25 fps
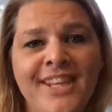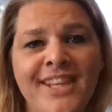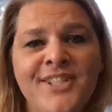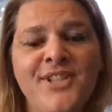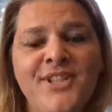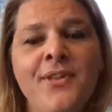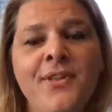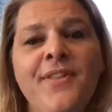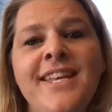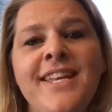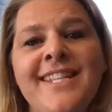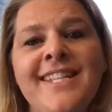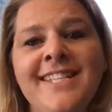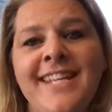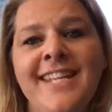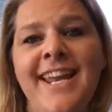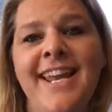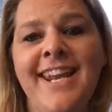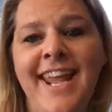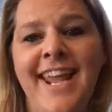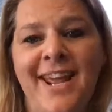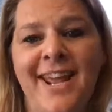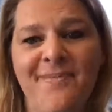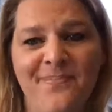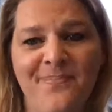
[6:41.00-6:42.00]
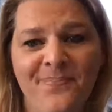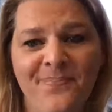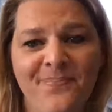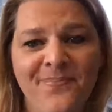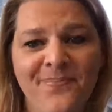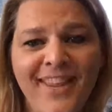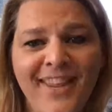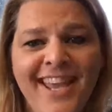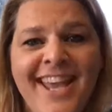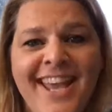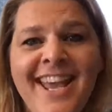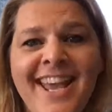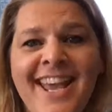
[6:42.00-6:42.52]
So this
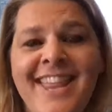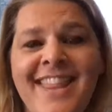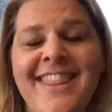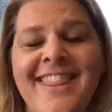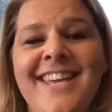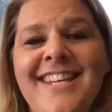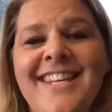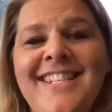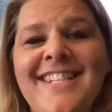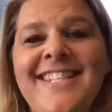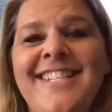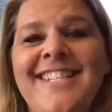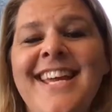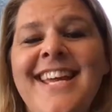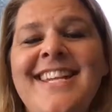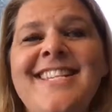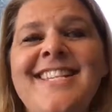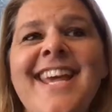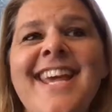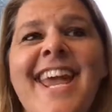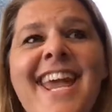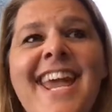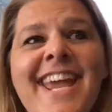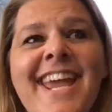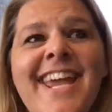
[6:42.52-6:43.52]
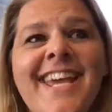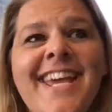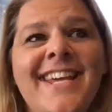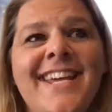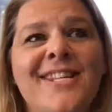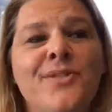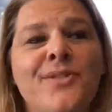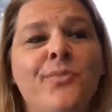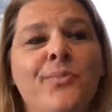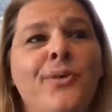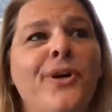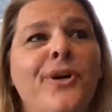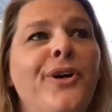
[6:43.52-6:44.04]
Sunday
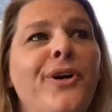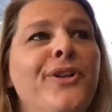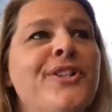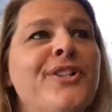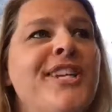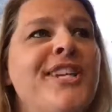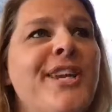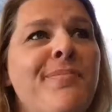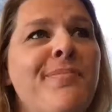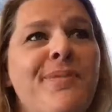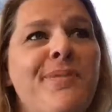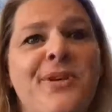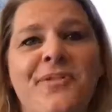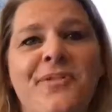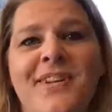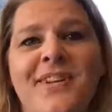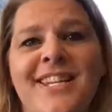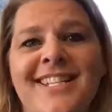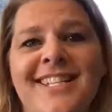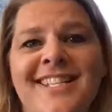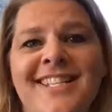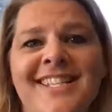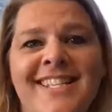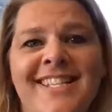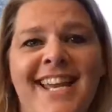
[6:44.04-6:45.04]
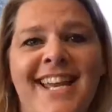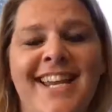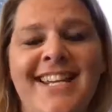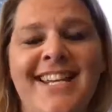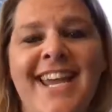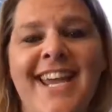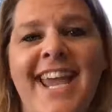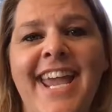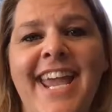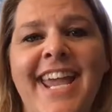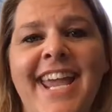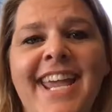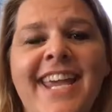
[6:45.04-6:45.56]
is World Communion
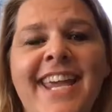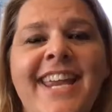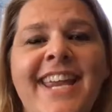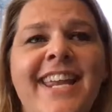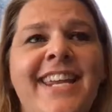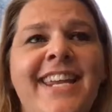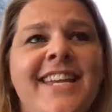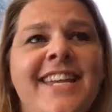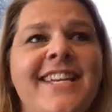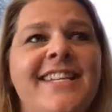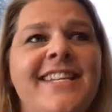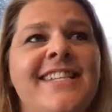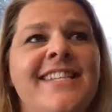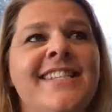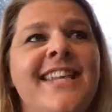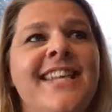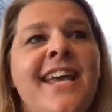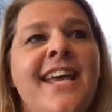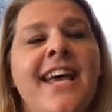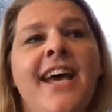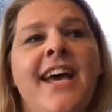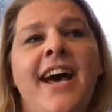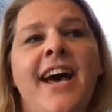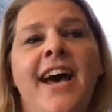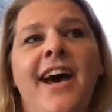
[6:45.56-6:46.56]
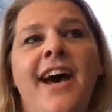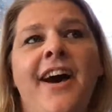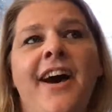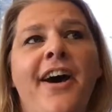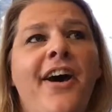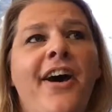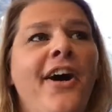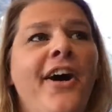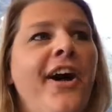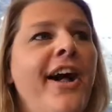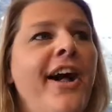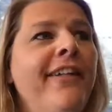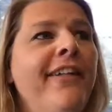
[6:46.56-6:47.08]
Sunday. It is a
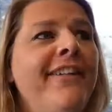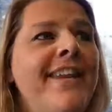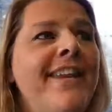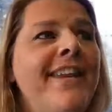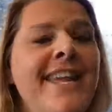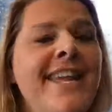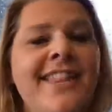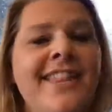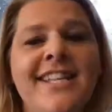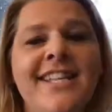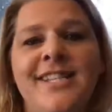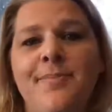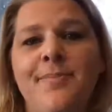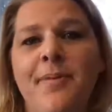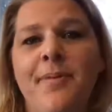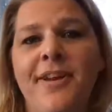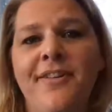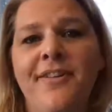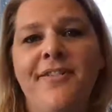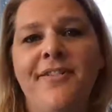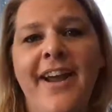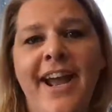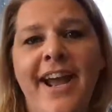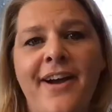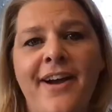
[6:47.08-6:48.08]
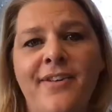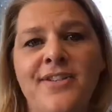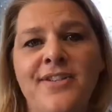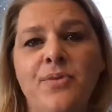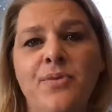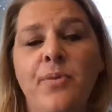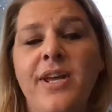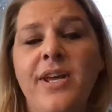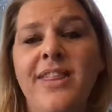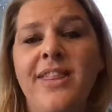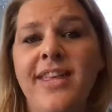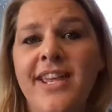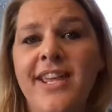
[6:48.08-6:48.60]
holiday that's been around
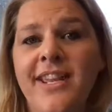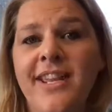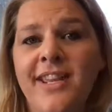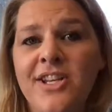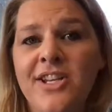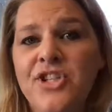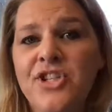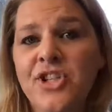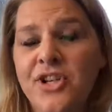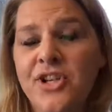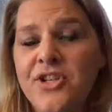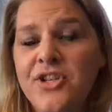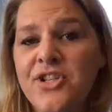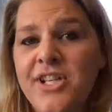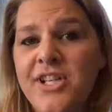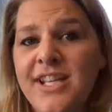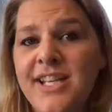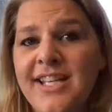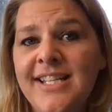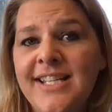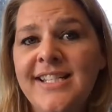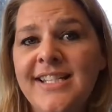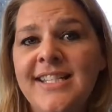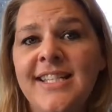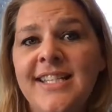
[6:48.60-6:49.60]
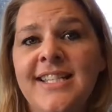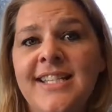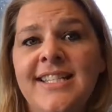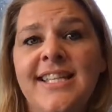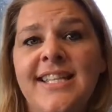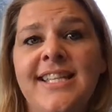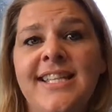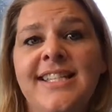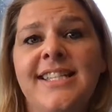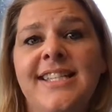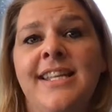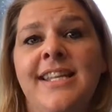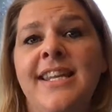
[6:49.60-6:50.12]
within the churches
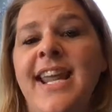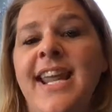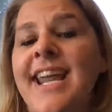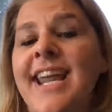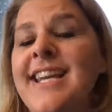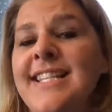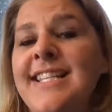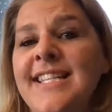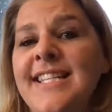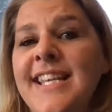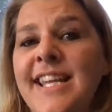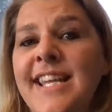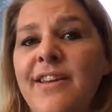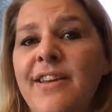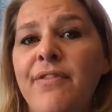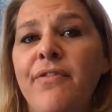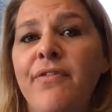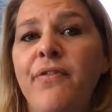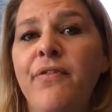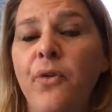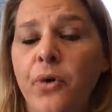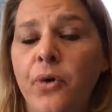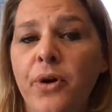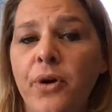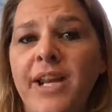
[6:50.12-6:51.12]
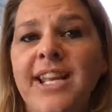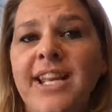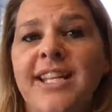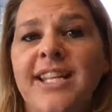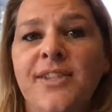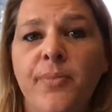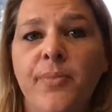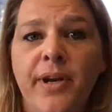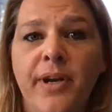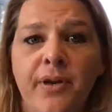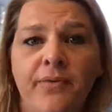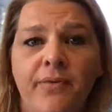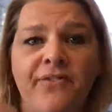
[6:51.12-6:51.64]
since 1940
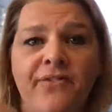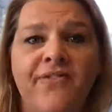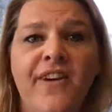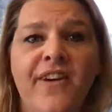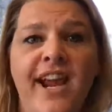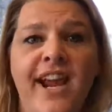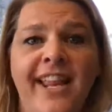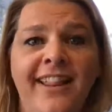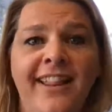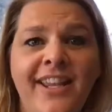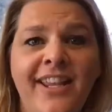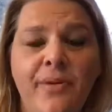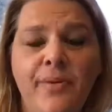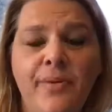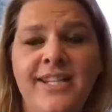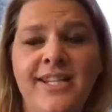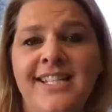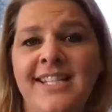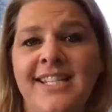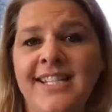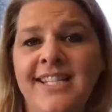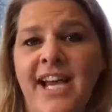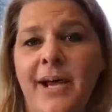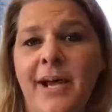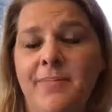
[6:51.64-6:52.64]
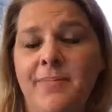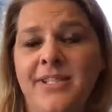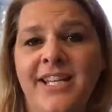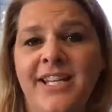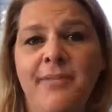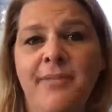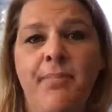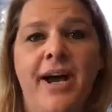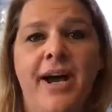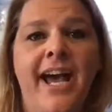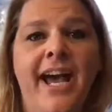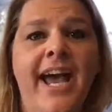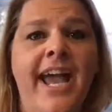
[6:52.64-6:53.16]
is when it finally was
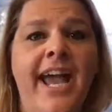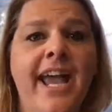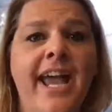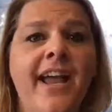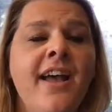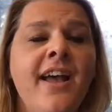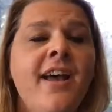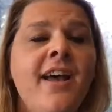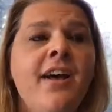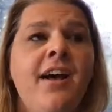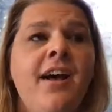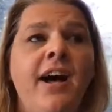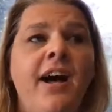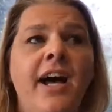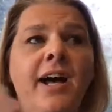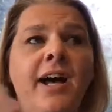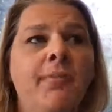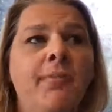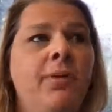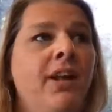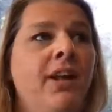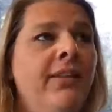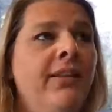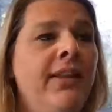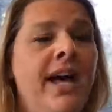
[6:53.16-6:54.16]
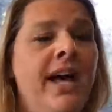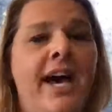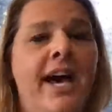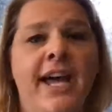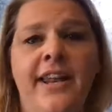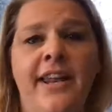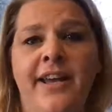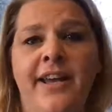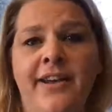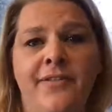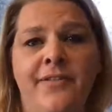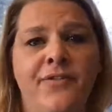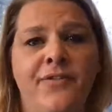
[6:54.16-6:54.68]
adopted by a
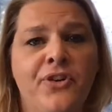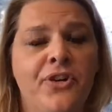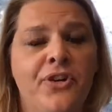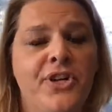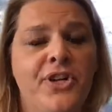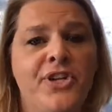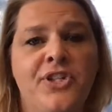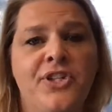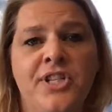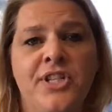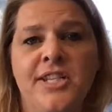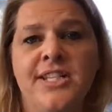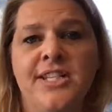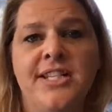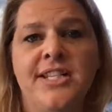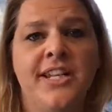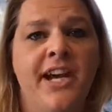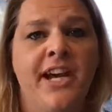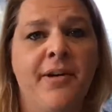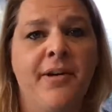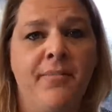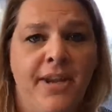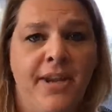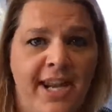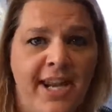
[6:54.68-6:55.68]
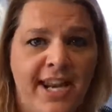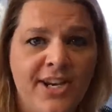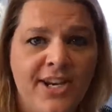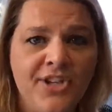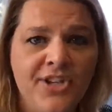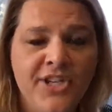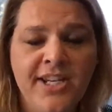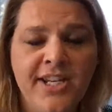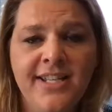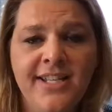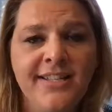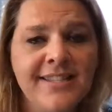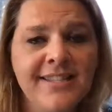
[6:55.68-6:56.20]
lot of Christian
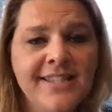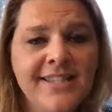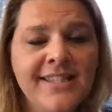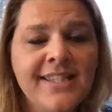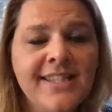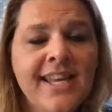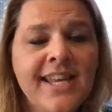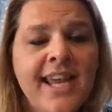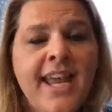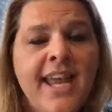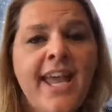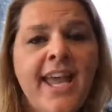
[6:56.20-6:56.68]
denominations.